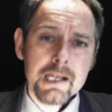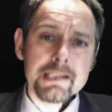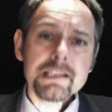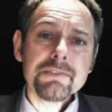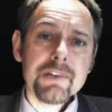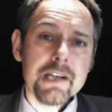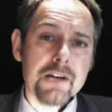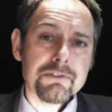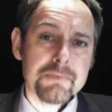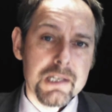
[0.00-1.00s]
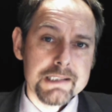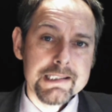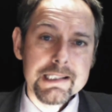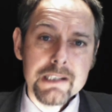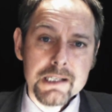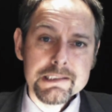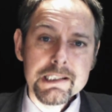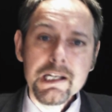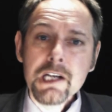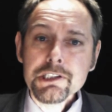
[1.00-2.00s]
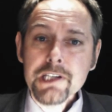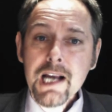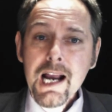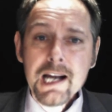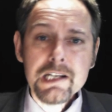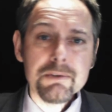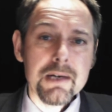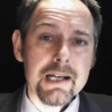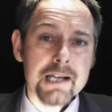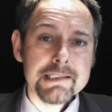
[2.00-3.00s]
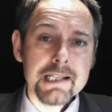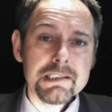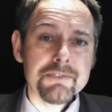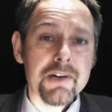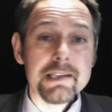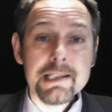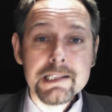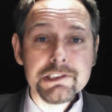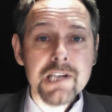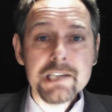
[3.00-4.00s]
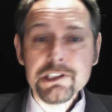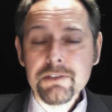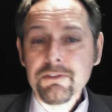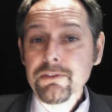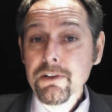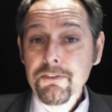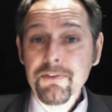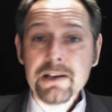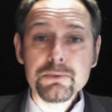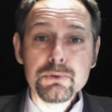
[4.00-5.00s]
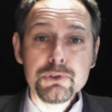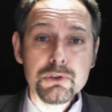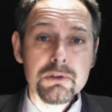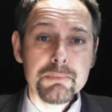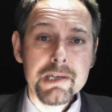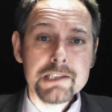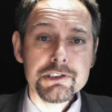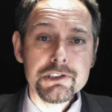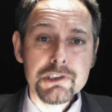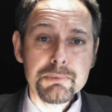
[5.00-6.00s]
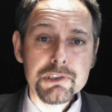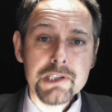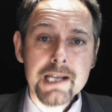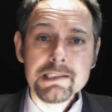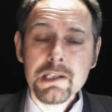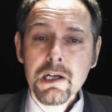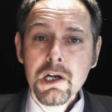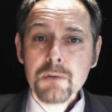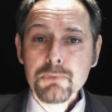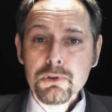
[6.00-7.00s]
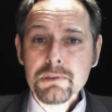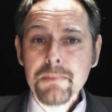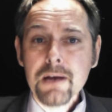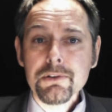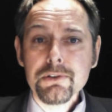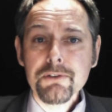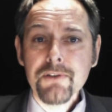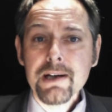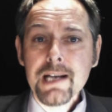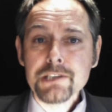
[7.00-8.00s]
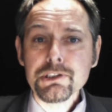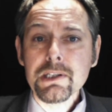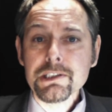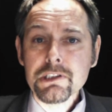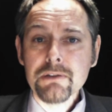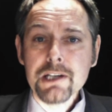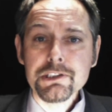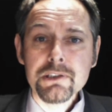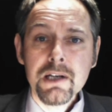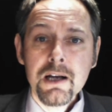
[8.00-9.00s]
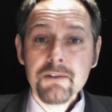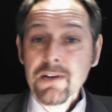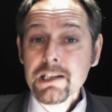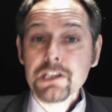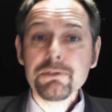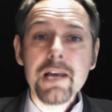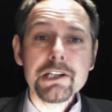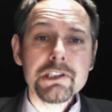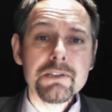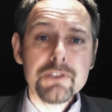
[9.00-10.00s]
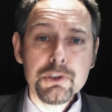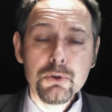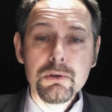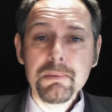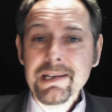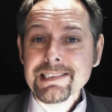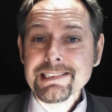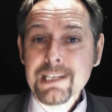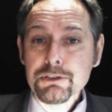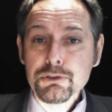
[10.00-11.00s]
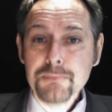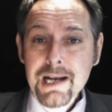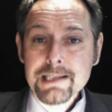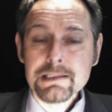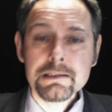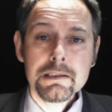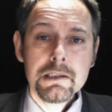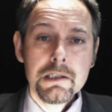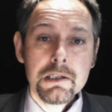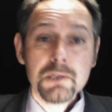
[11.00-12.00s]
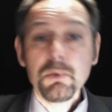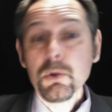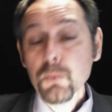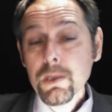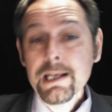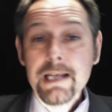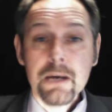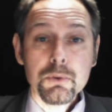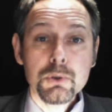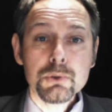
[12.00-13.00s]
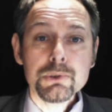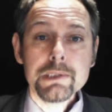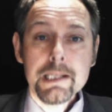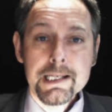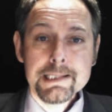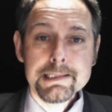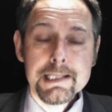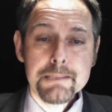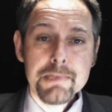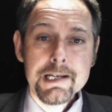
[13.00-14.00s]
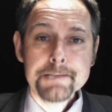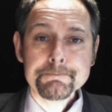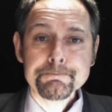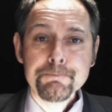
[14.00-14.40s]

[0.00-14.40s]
In this video from 1990, she accurately identified the intention for a federal European superstate brought about through financial integration via the creation of a European central bank, the one we now call the ECB.